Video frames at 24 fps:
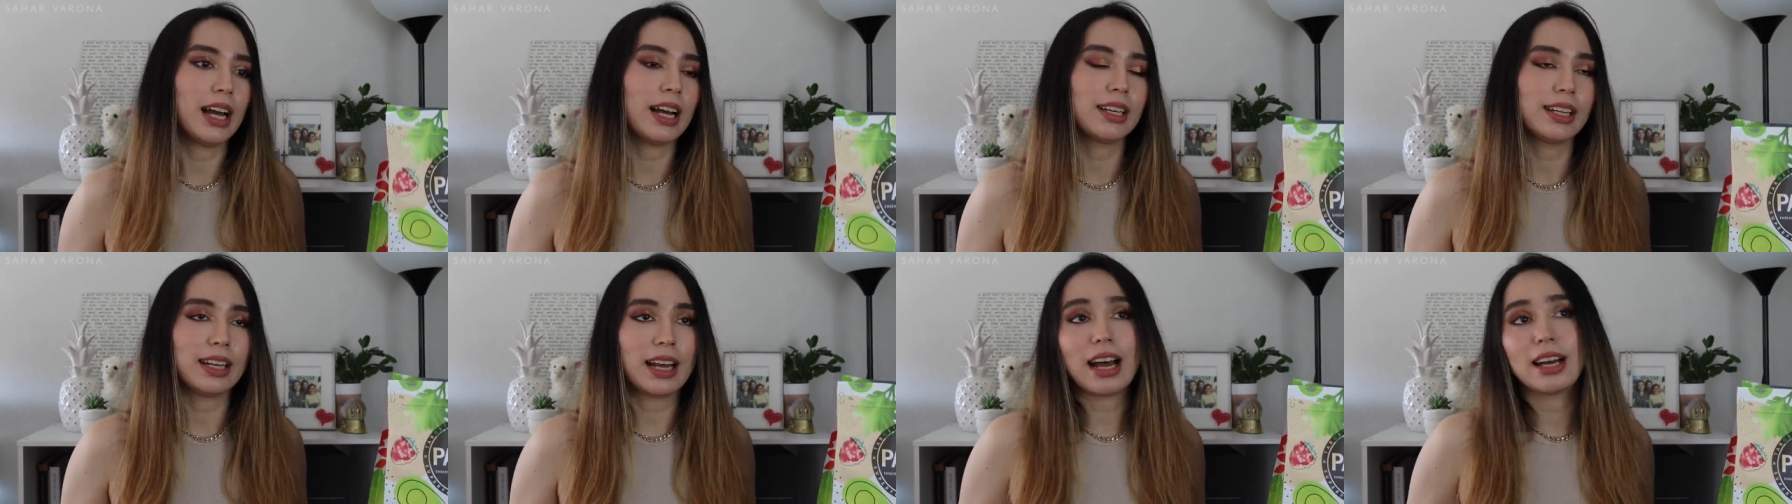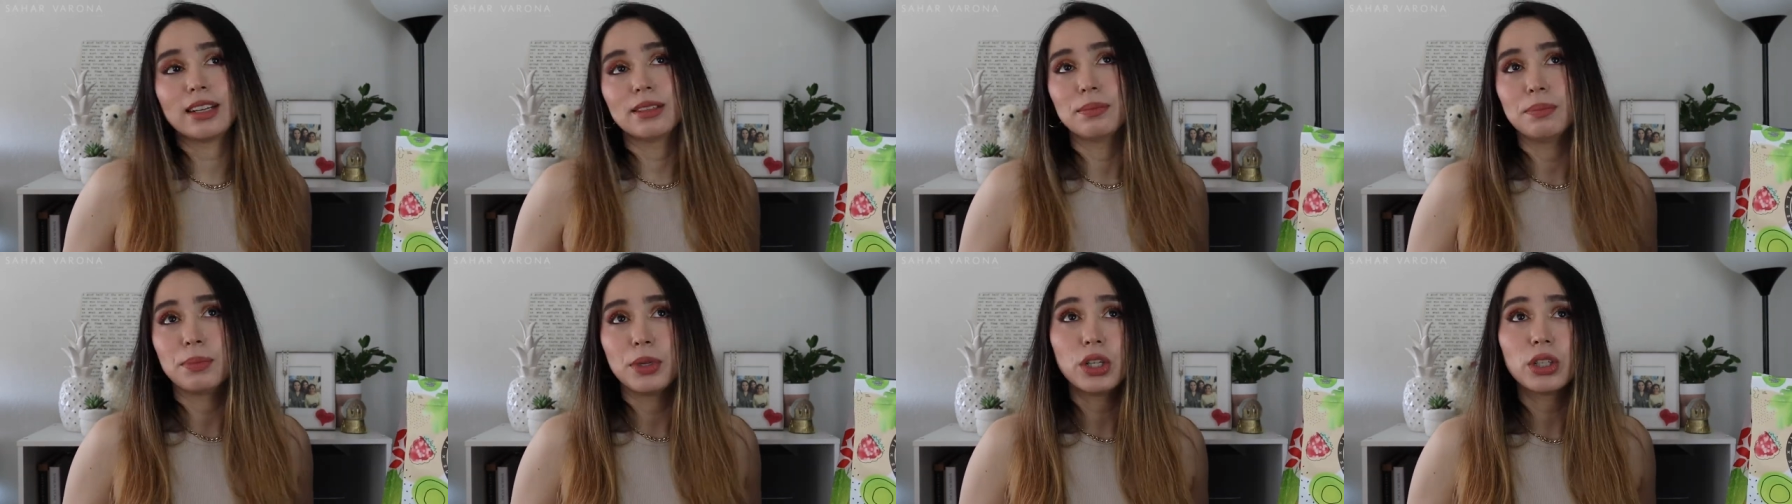I
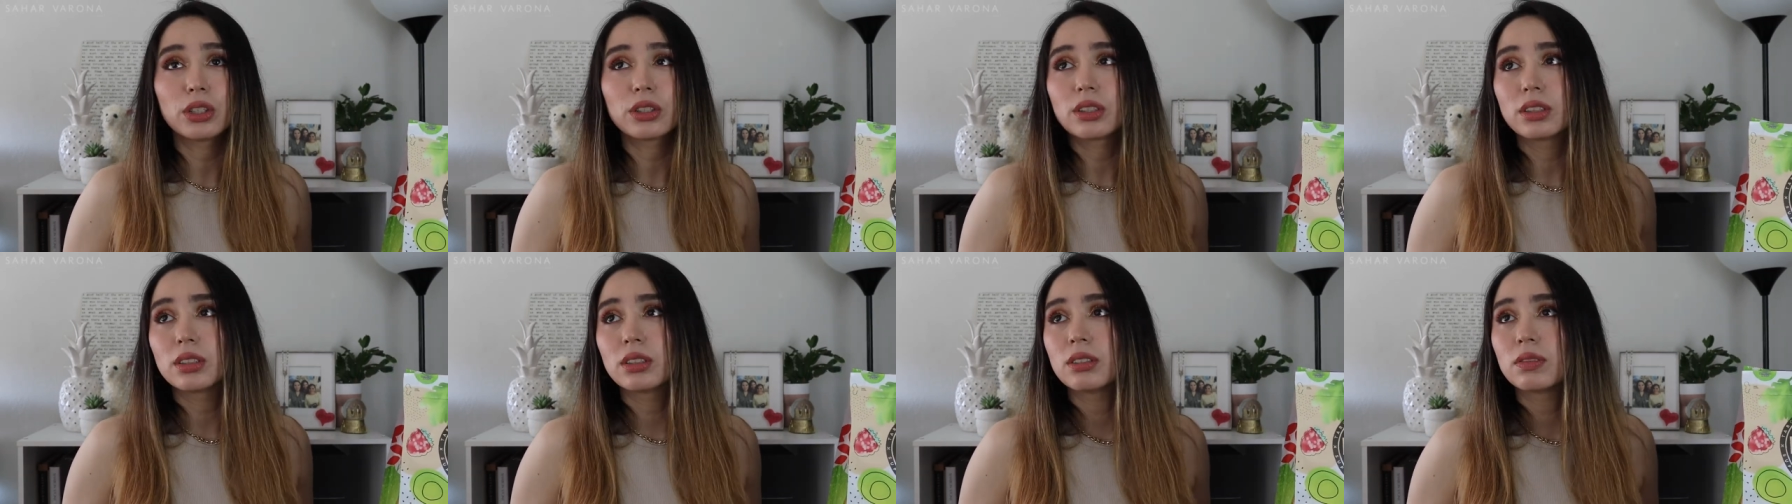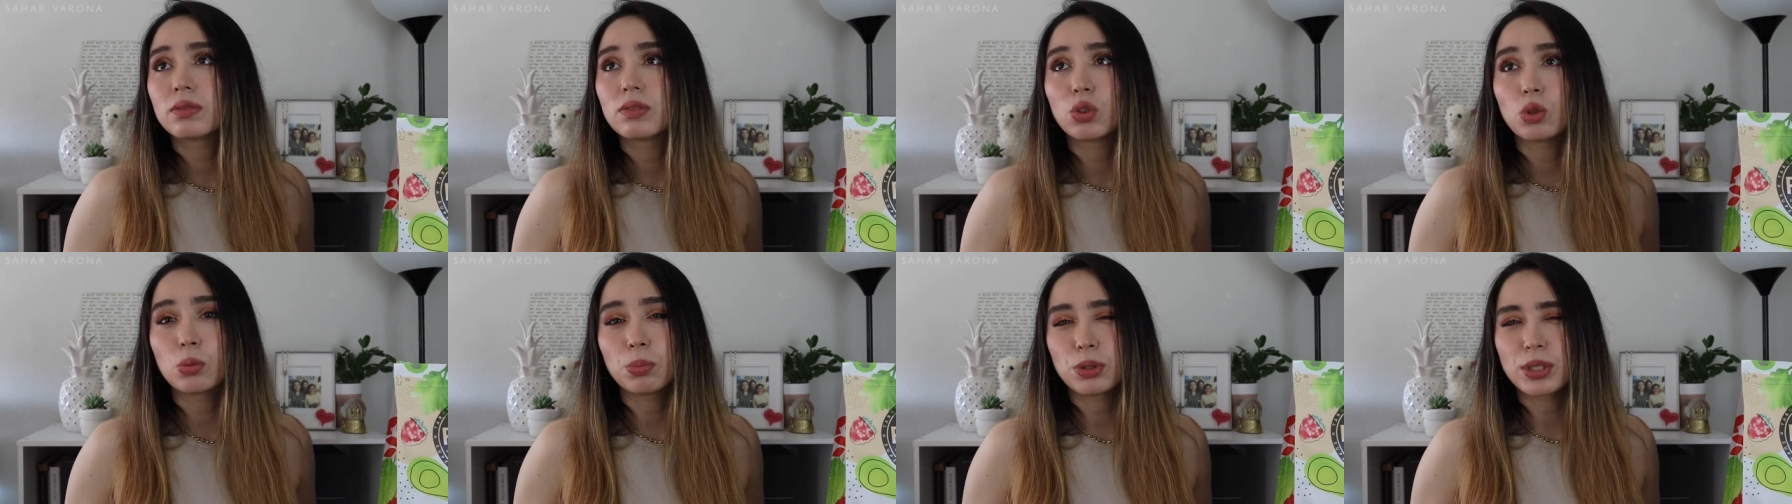add milk
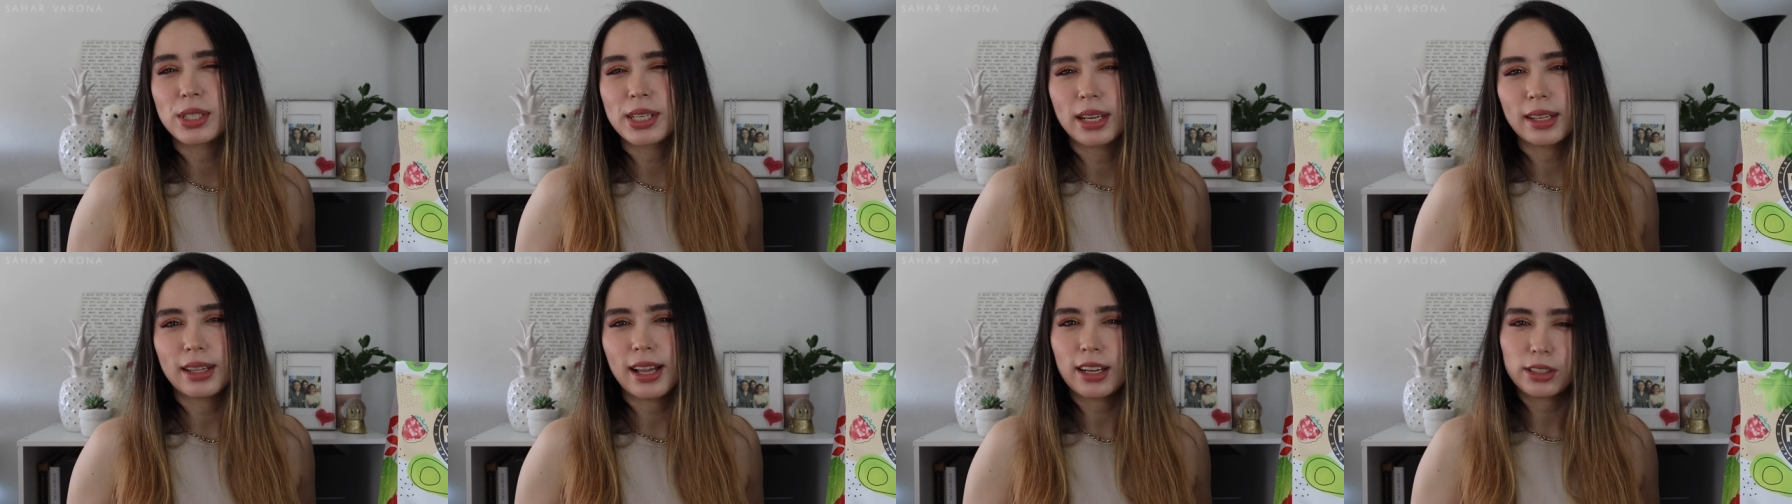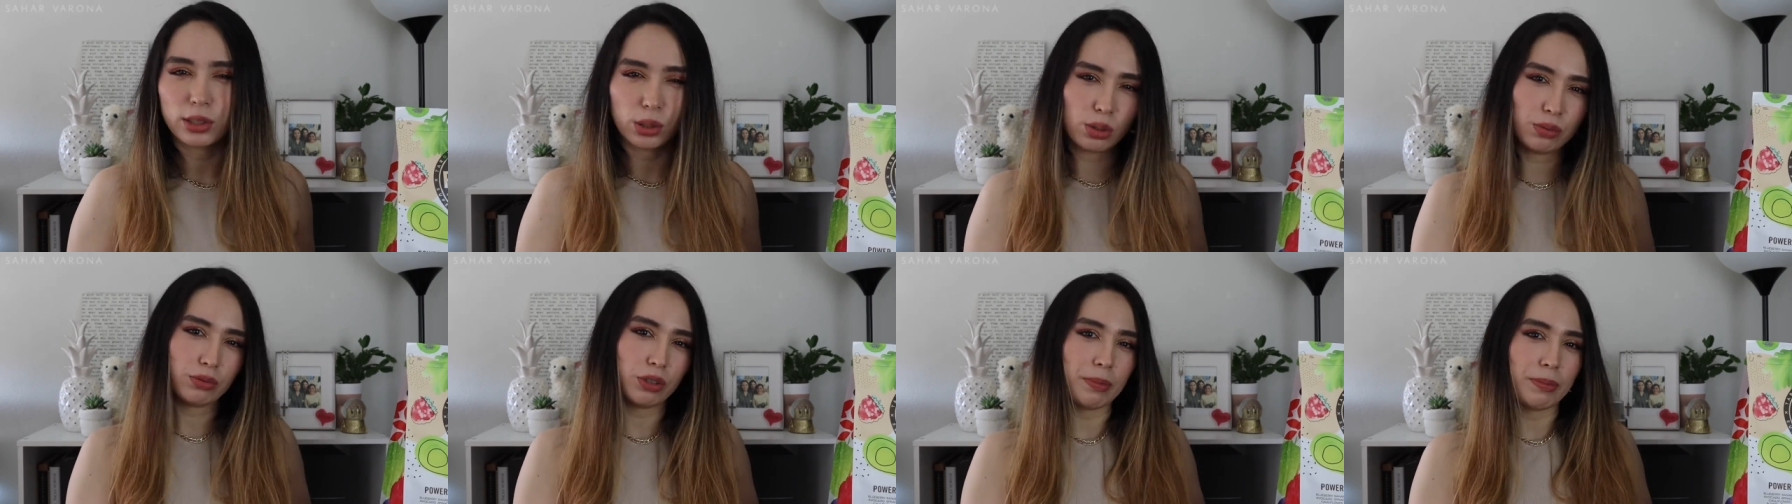2%
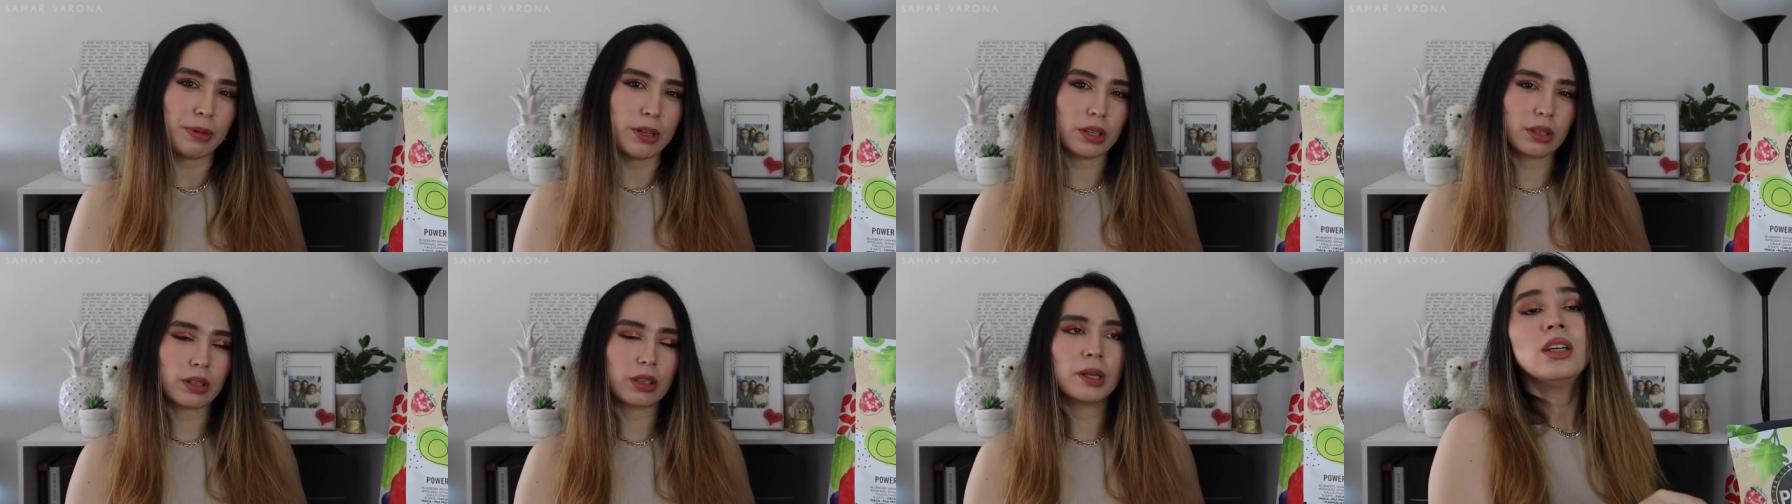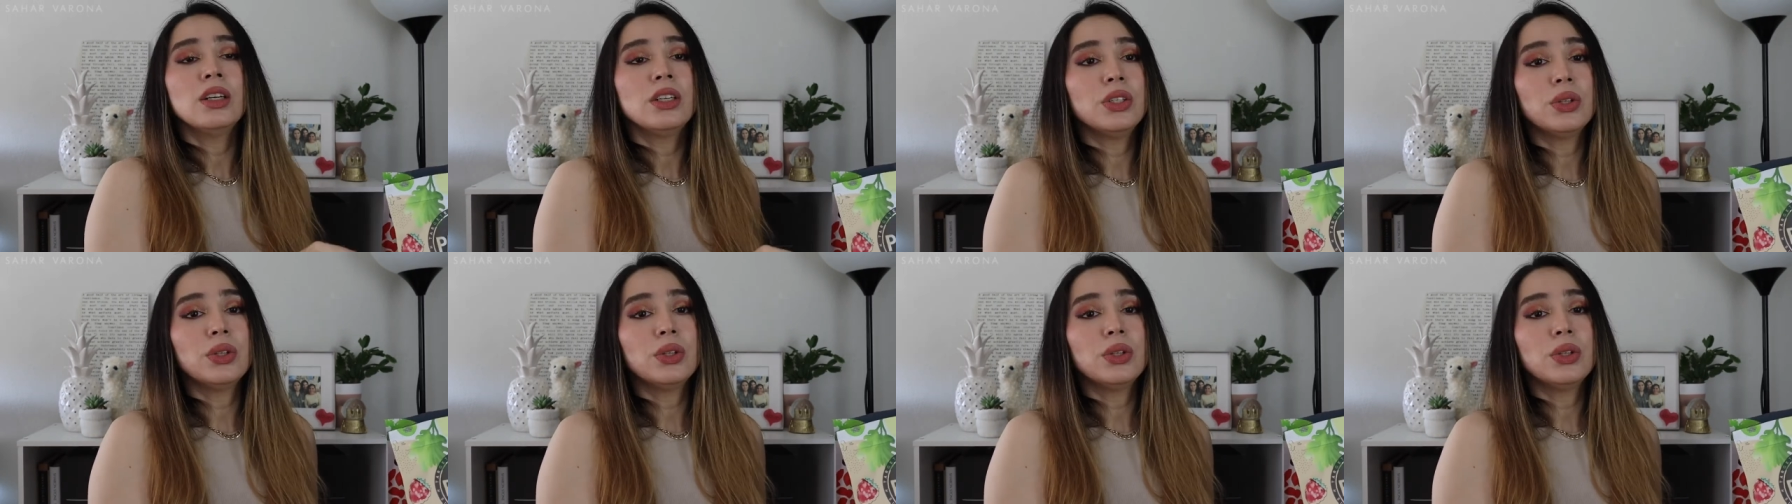lactose free milk.